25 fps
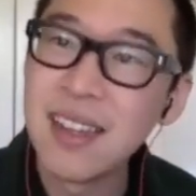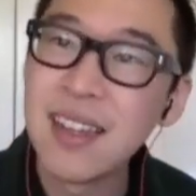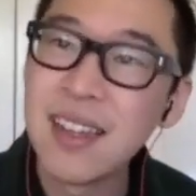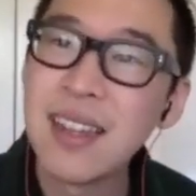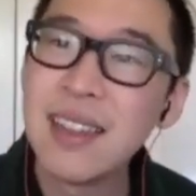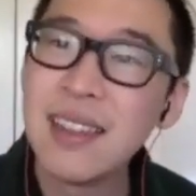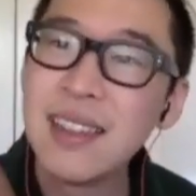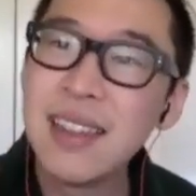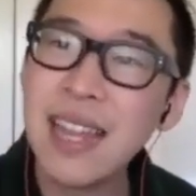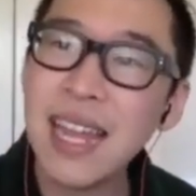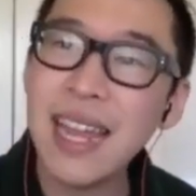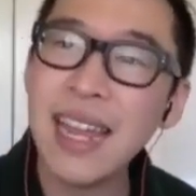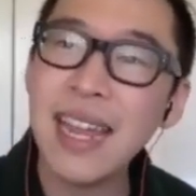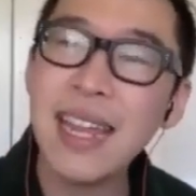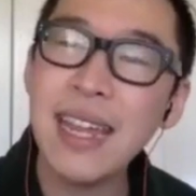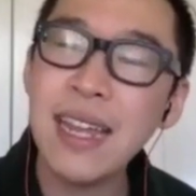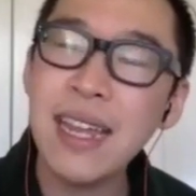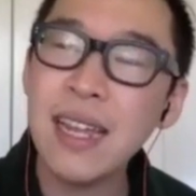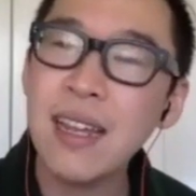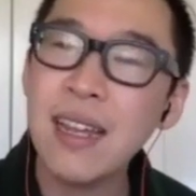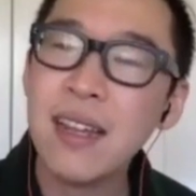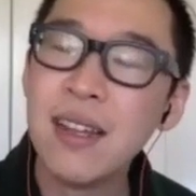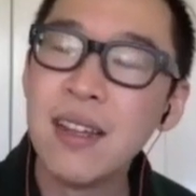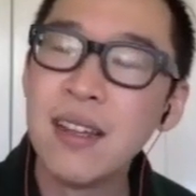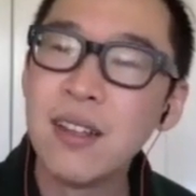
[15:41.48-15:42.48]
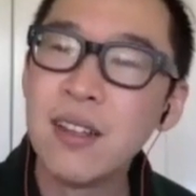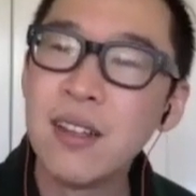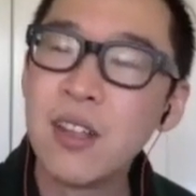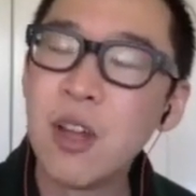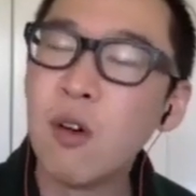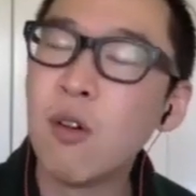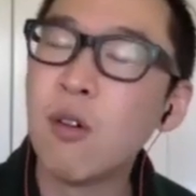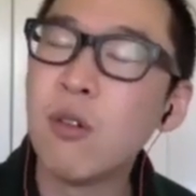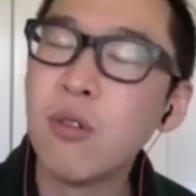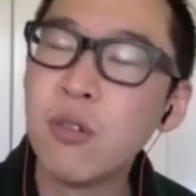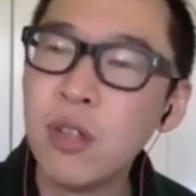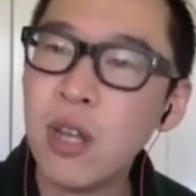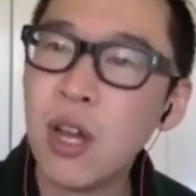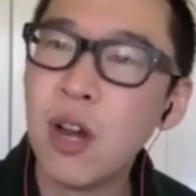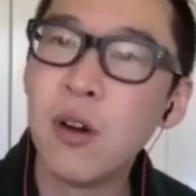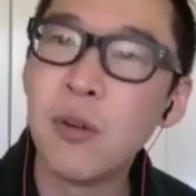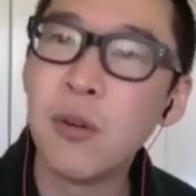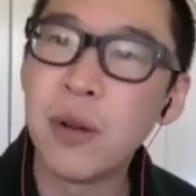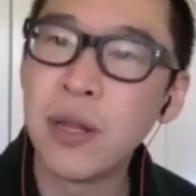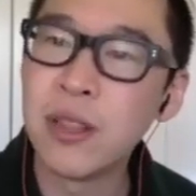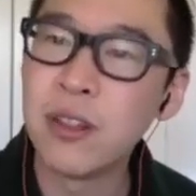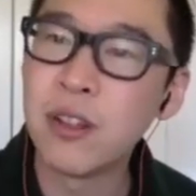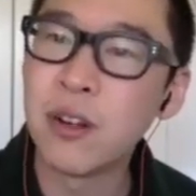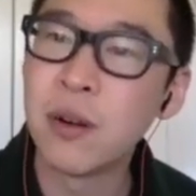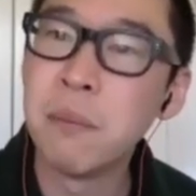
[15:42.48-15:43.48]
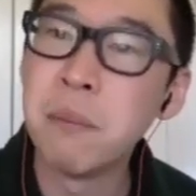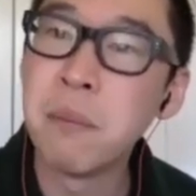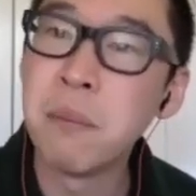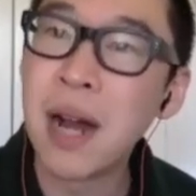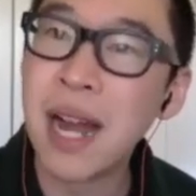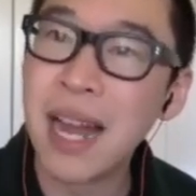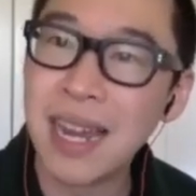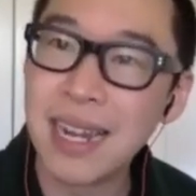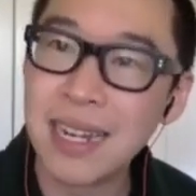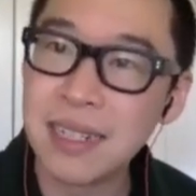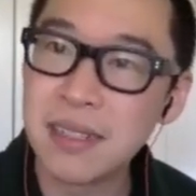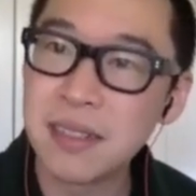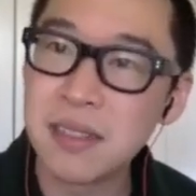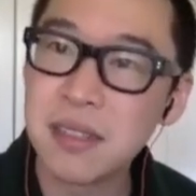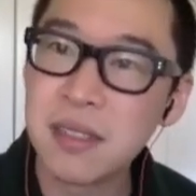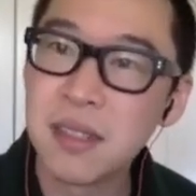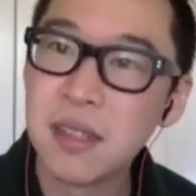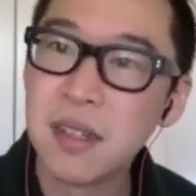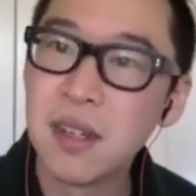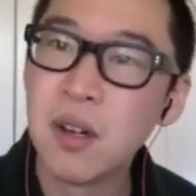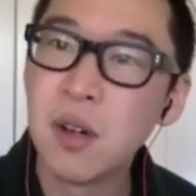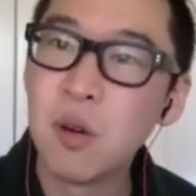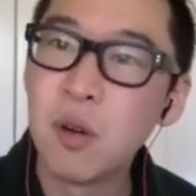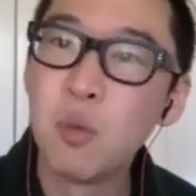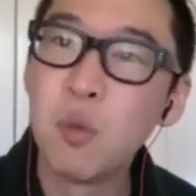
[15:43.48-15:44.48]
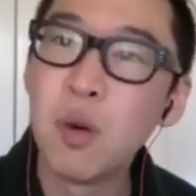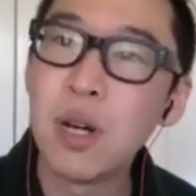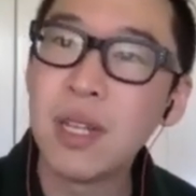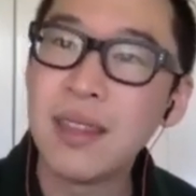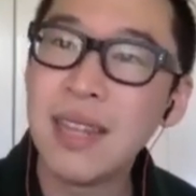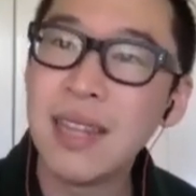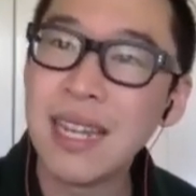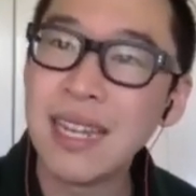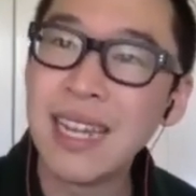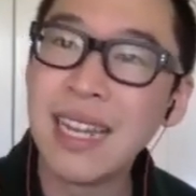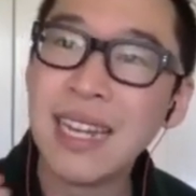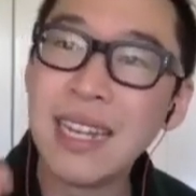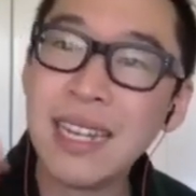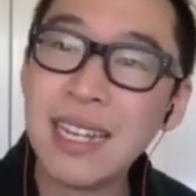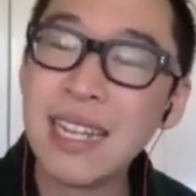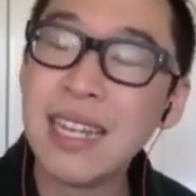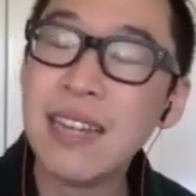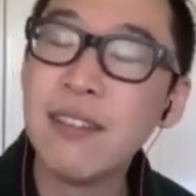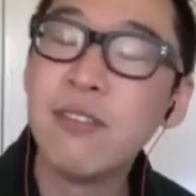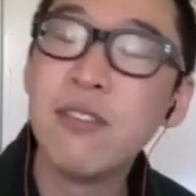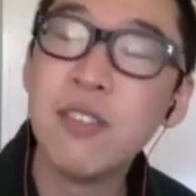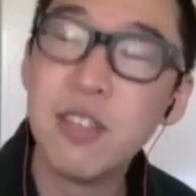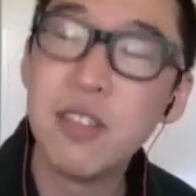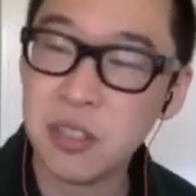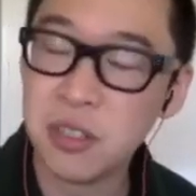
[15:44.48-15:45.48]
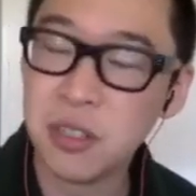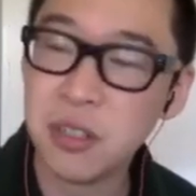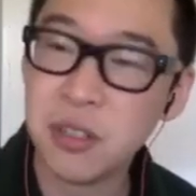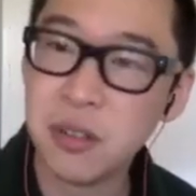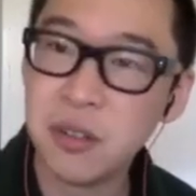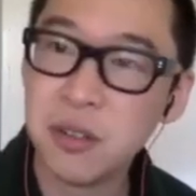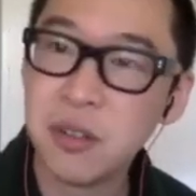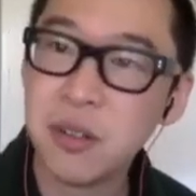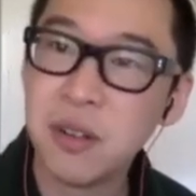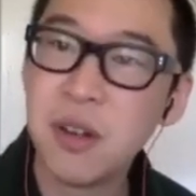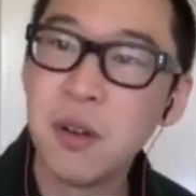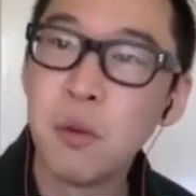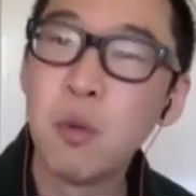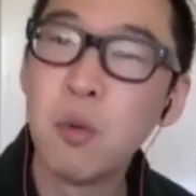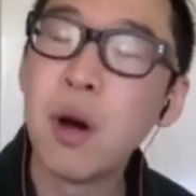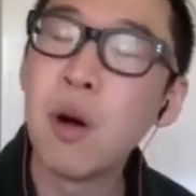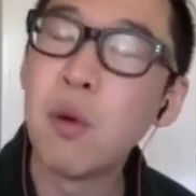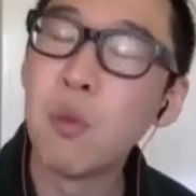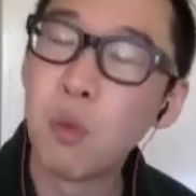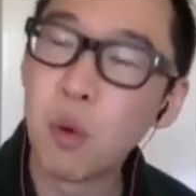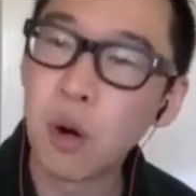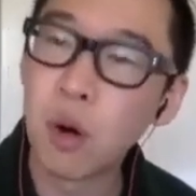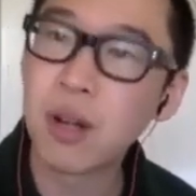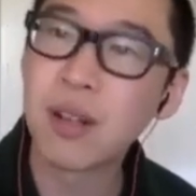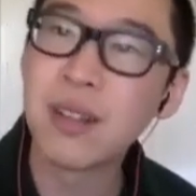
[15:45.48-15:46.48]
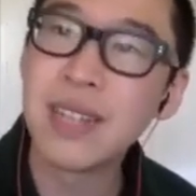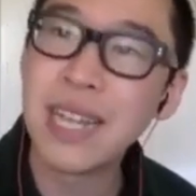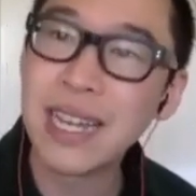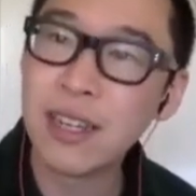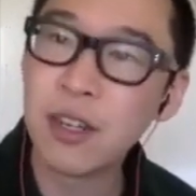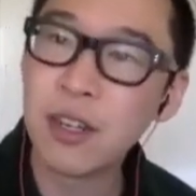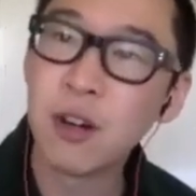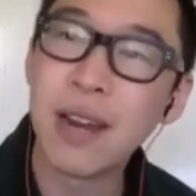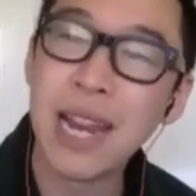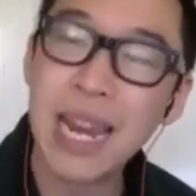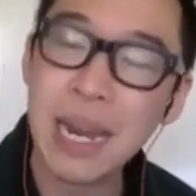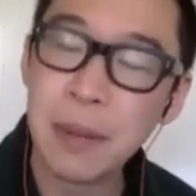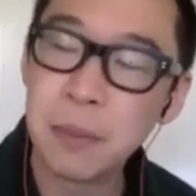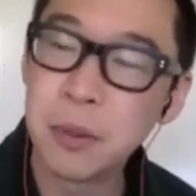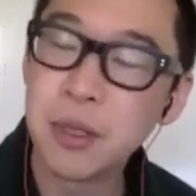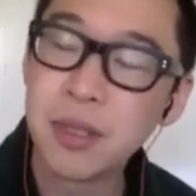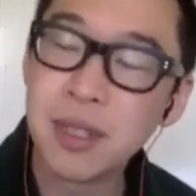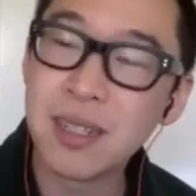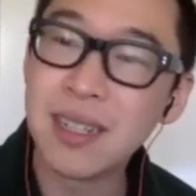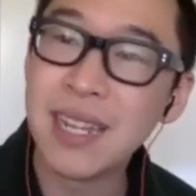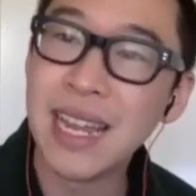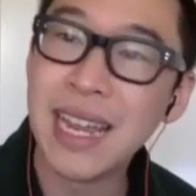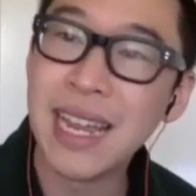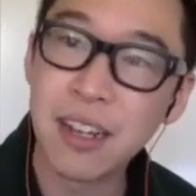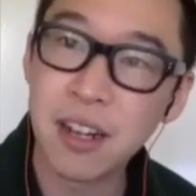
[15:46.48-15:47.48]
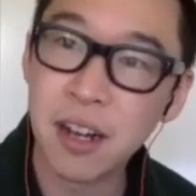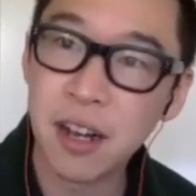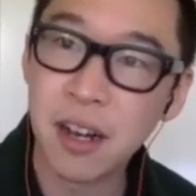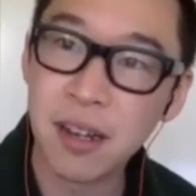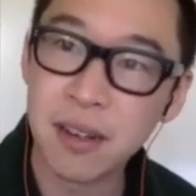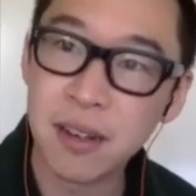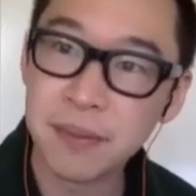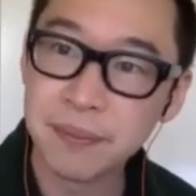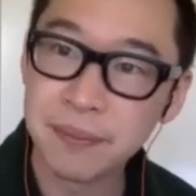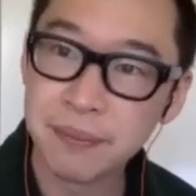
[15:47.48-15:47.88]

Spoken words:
They don't know in their minds what they can give to you, what work that you're able to take on.